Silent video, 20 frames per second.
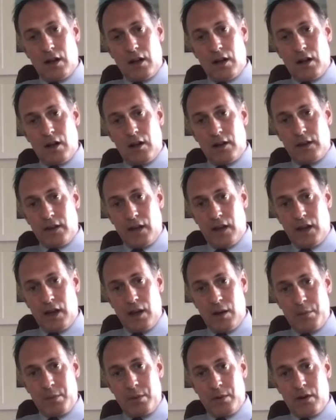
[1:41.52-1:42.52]
in the
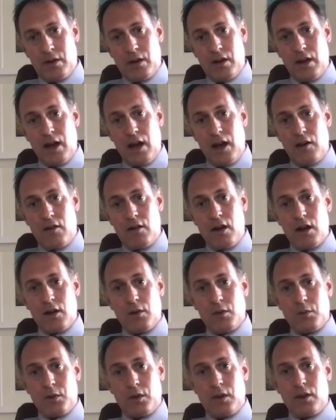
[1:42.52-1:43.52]
hip area
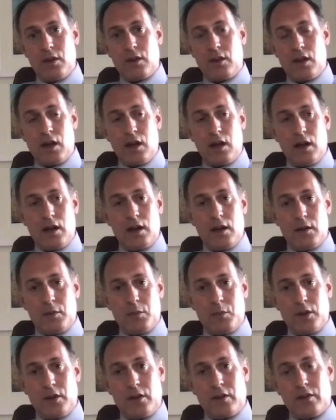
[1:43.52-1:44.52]
with
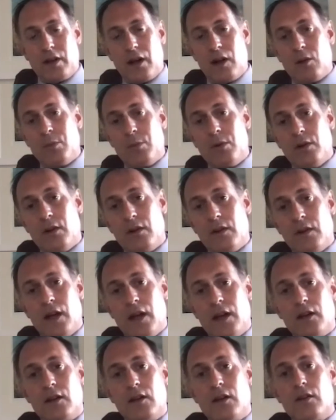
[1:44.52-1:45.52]
a scalpel, and
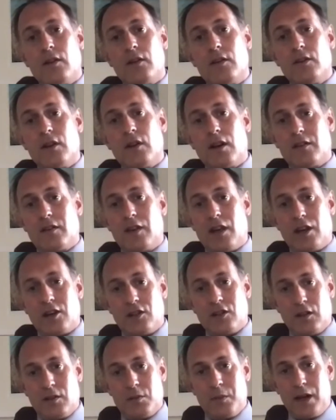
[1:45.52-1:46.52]
then
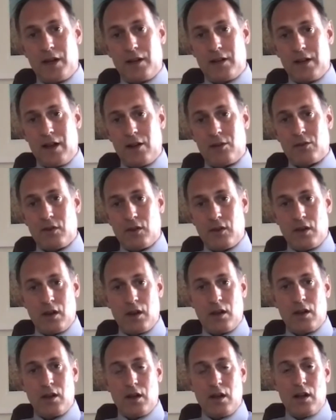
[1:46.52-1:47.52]
dissection is made down to
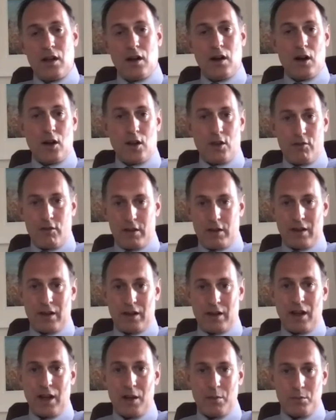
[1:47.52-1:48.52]
the
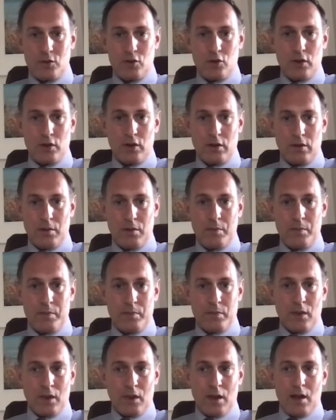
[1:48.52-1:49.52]
arthritic hip joint.
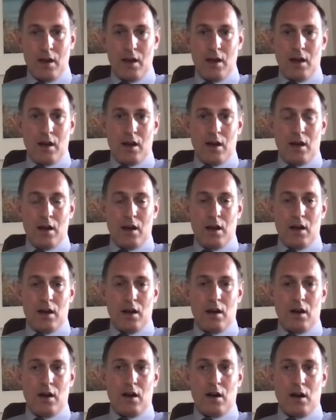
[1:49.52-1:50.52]

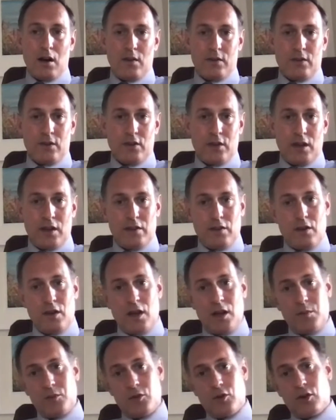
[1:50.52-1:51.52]
After this, the
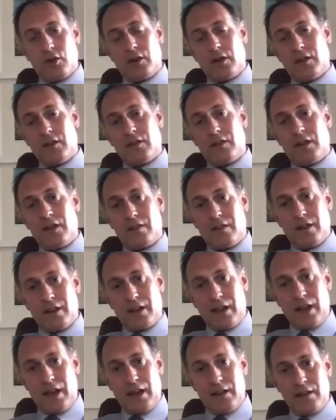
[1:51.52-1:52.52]
hip joint is
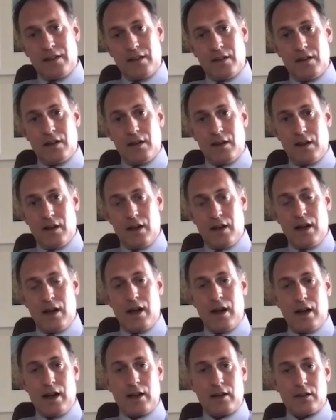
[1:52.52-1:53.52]
dislocated
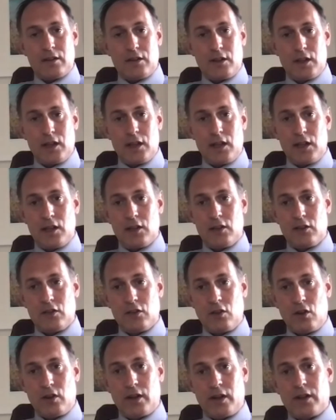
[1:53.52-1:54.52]
and the
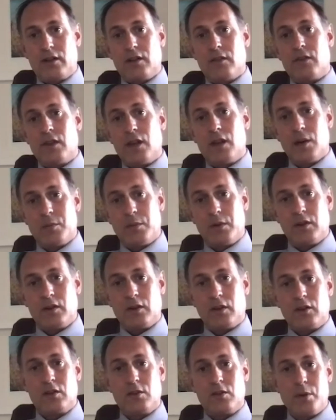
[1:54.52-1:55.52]
socket of the hip is
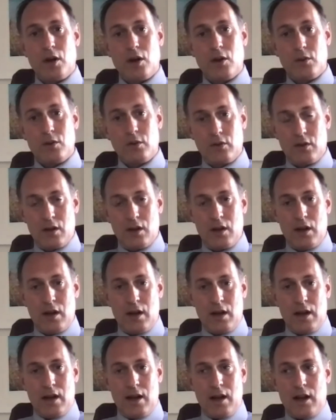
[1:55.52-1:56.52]
exposed,
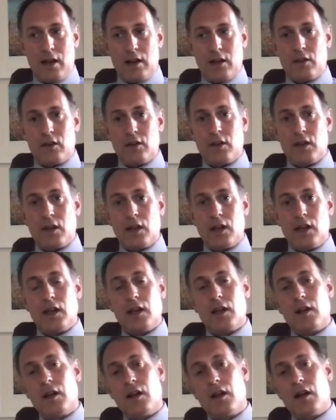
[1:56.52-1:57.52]
and the